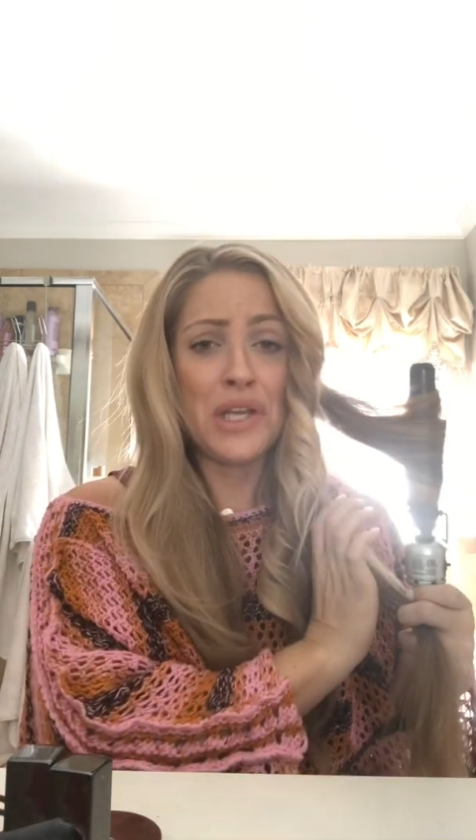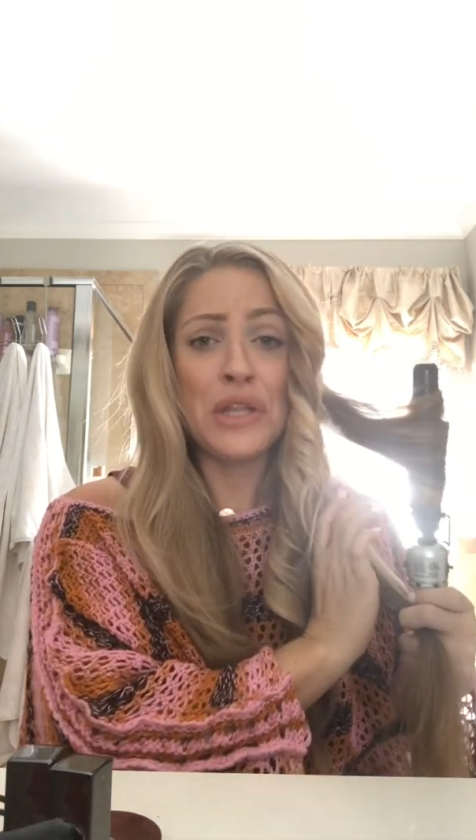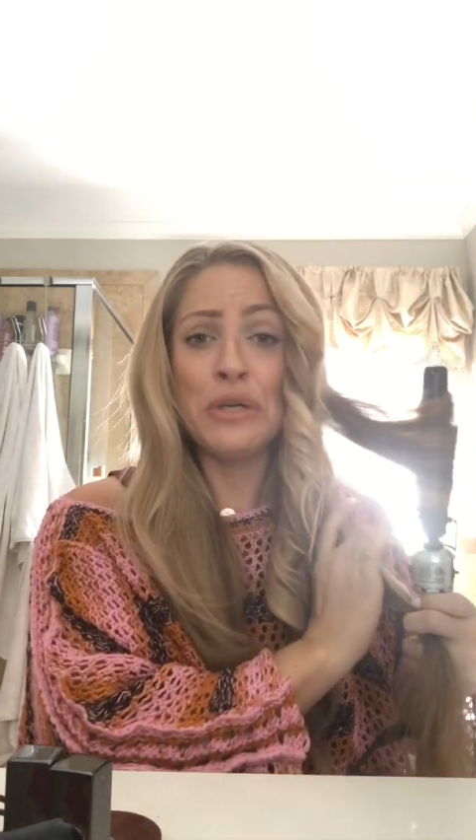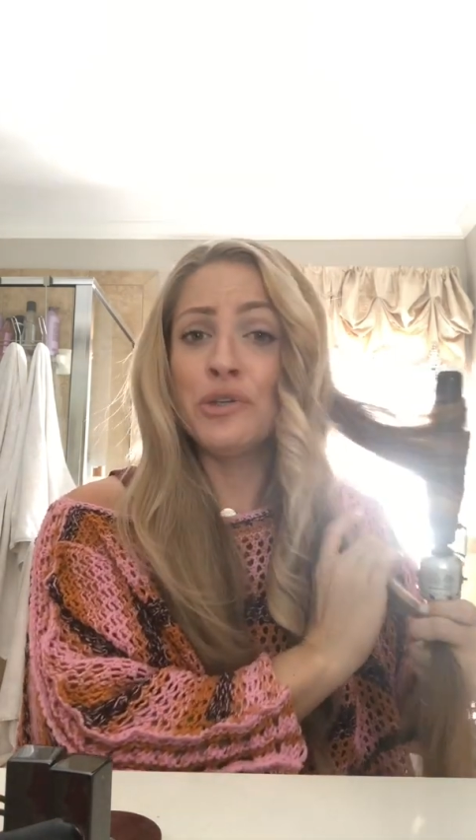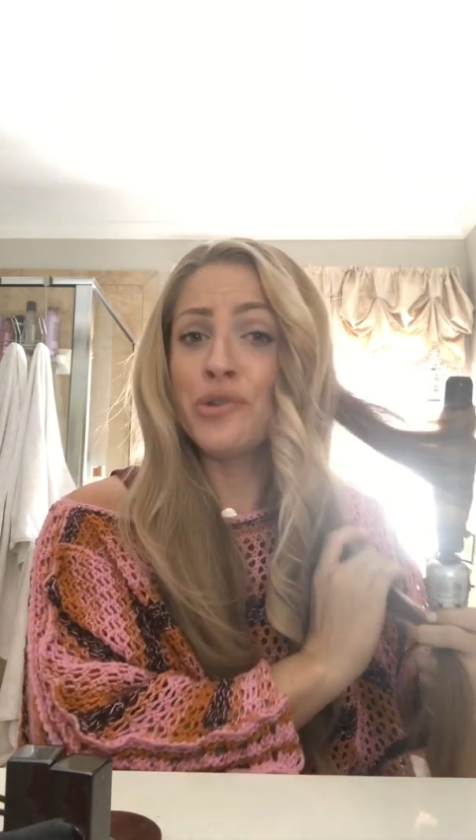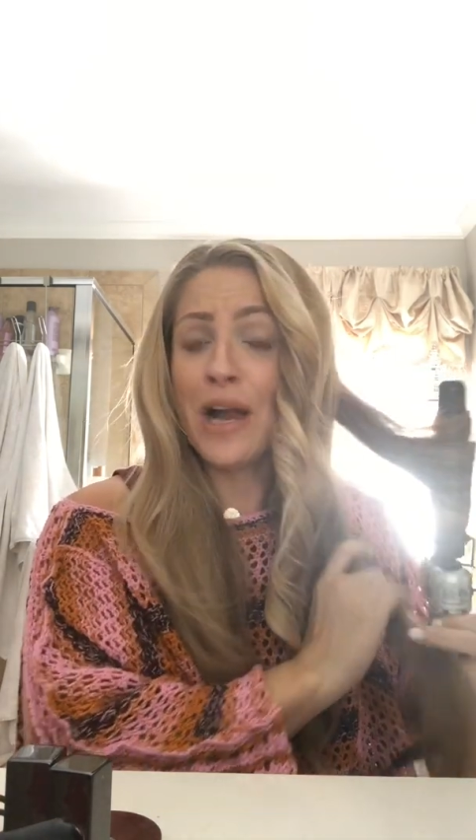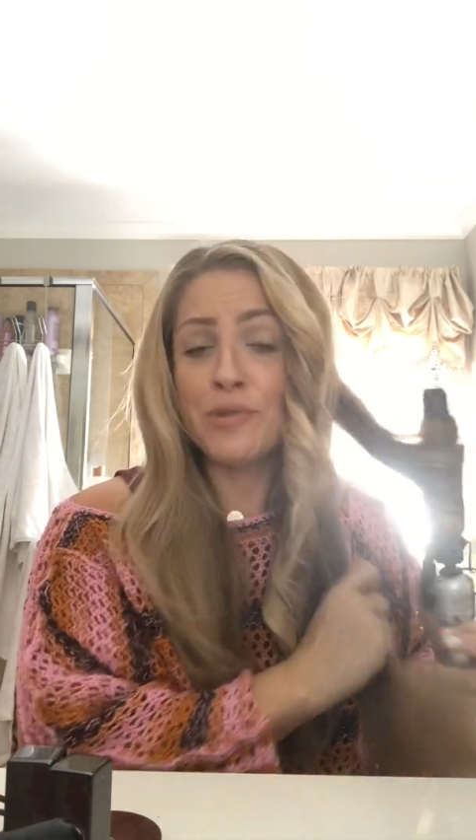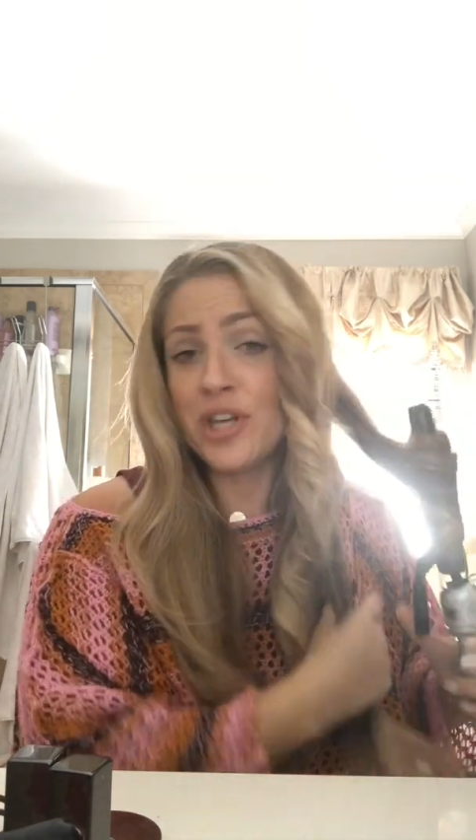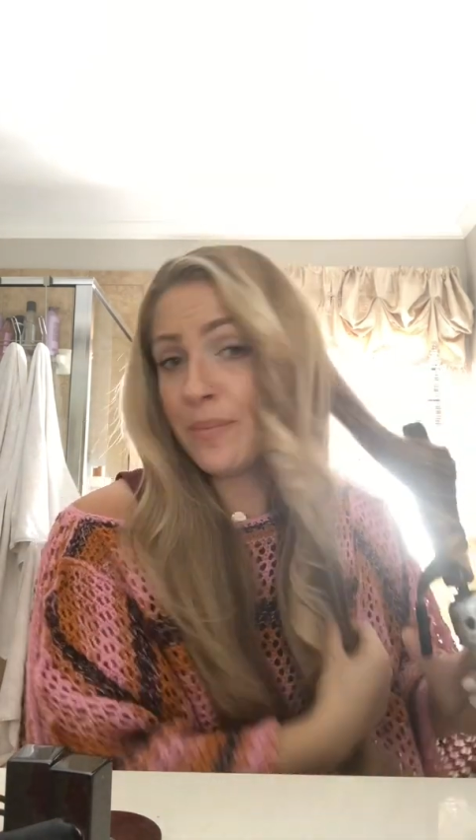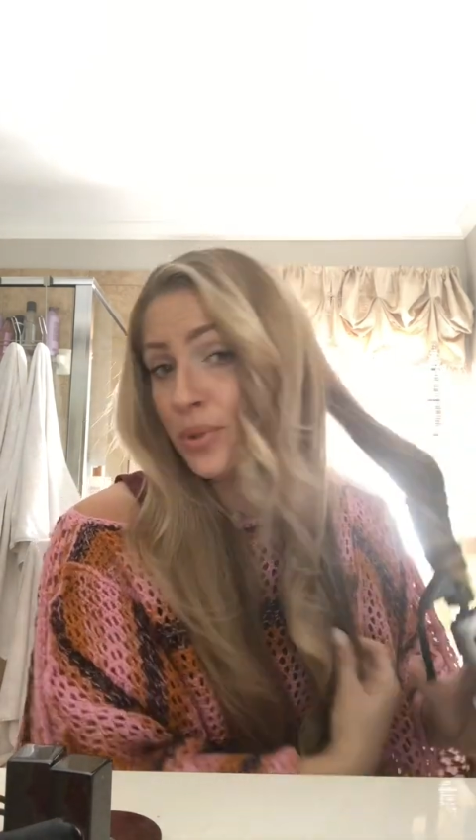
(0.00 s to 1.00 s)
There's dry
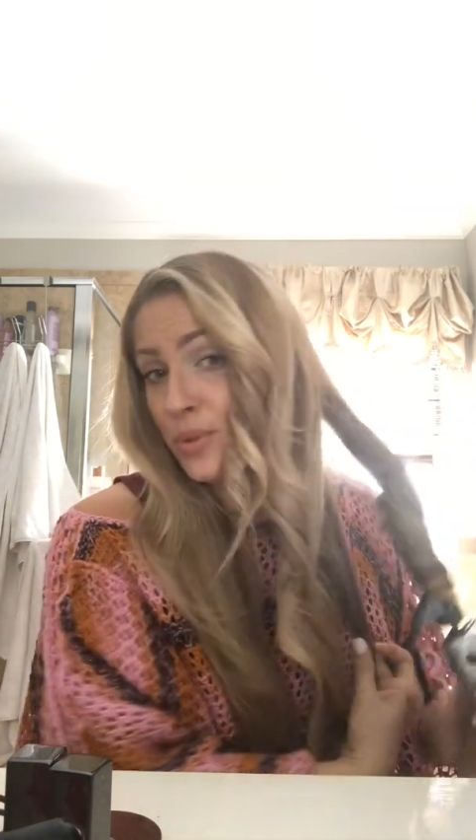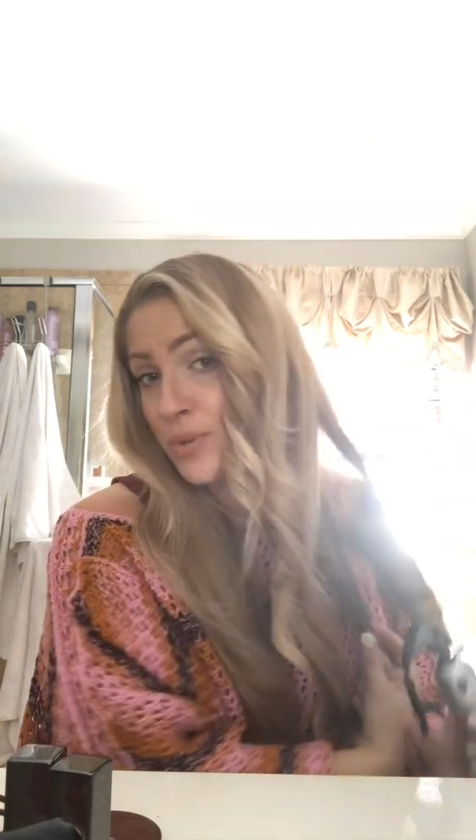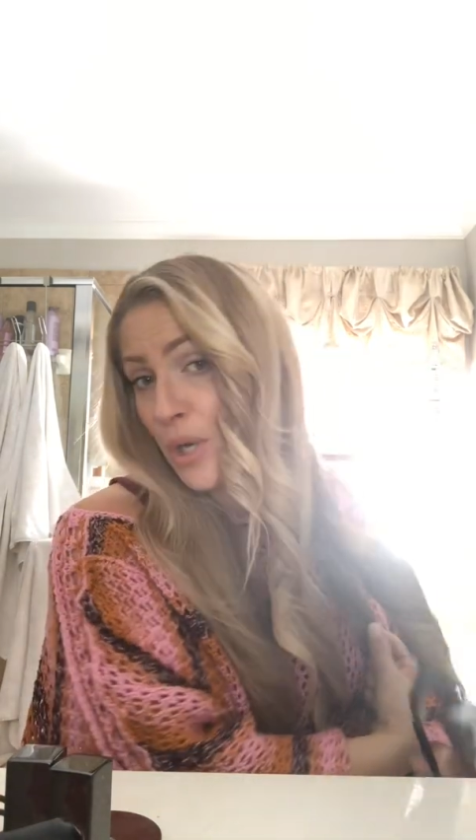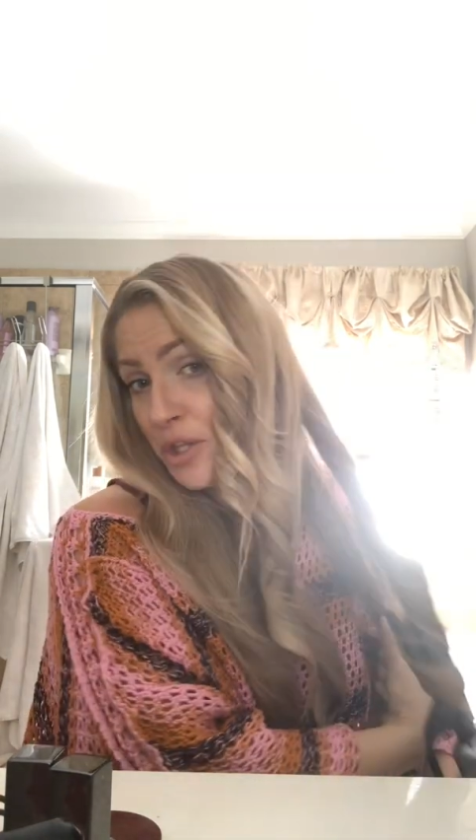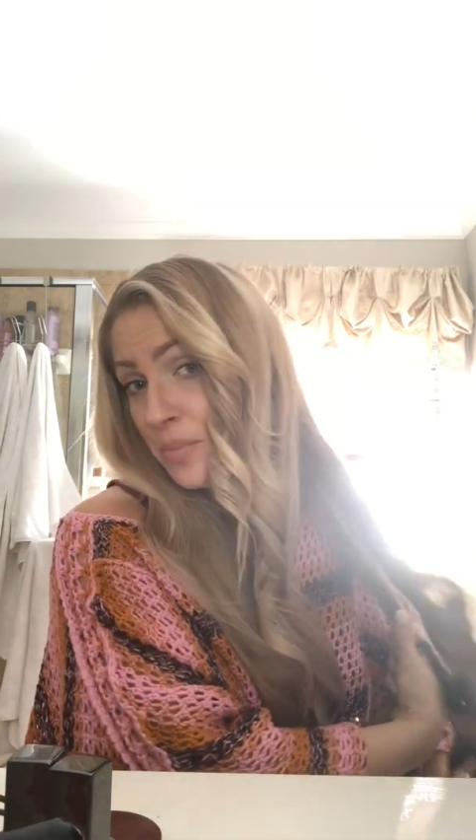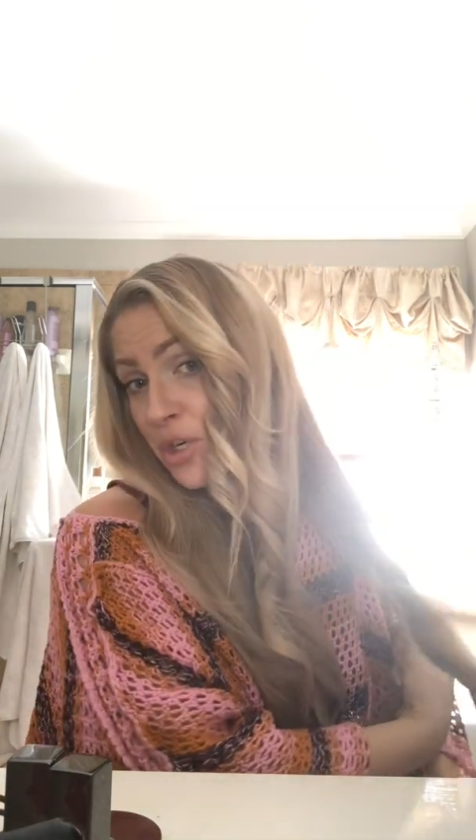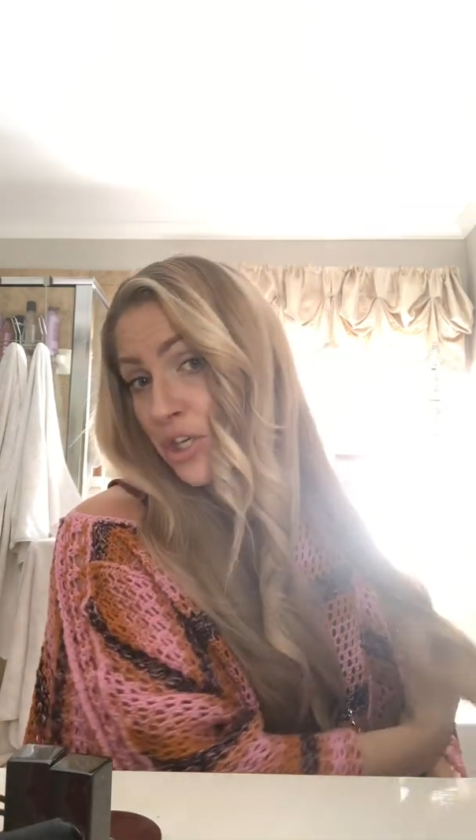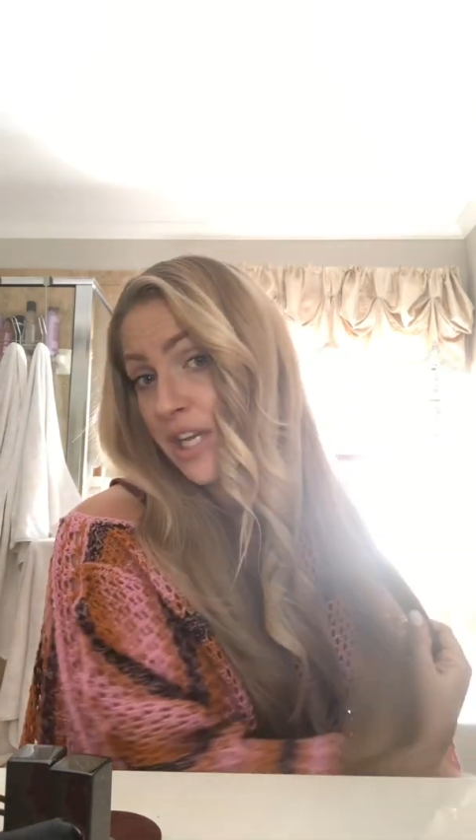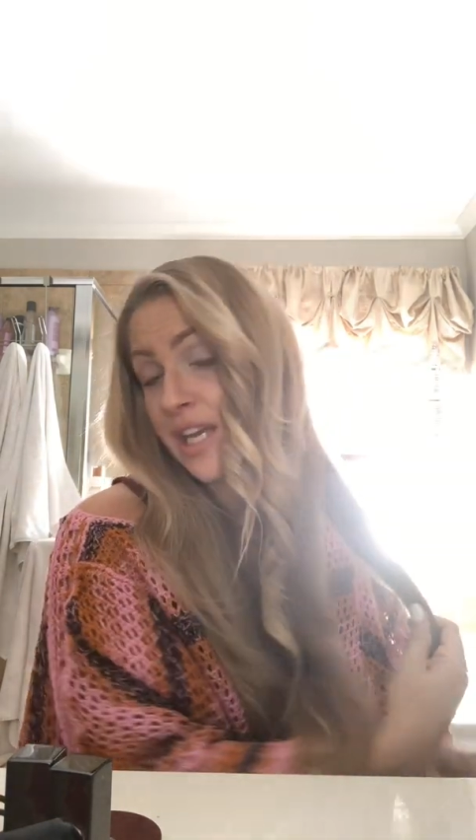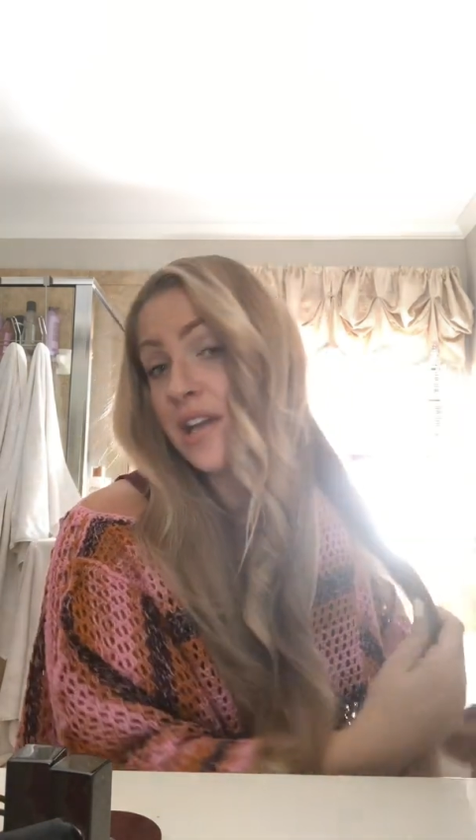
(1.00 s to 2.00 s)
shampoos on the
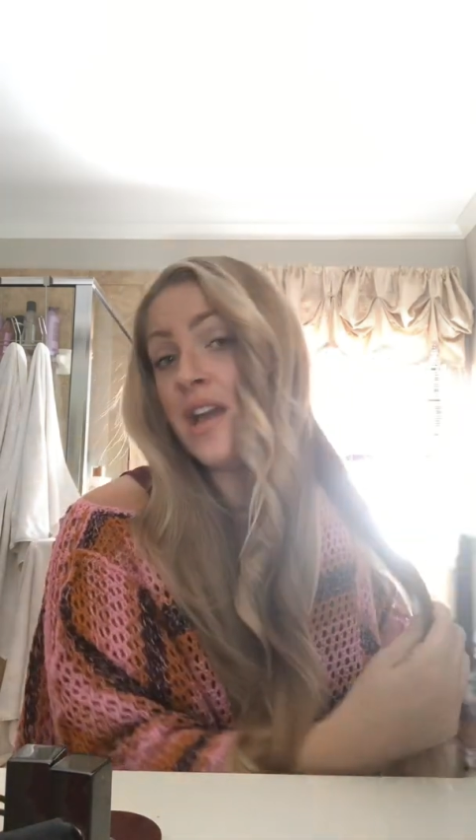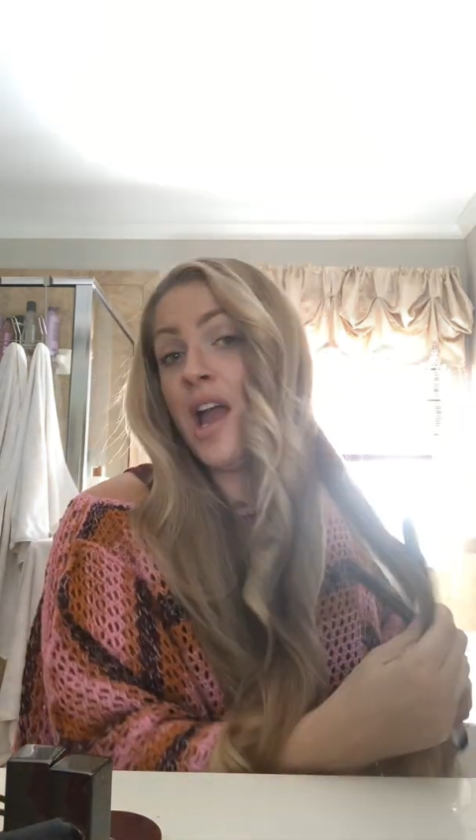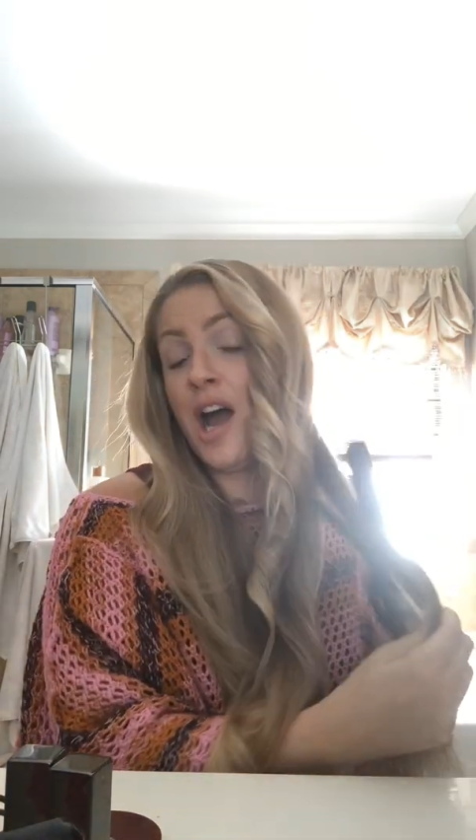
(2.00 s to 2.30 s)
market.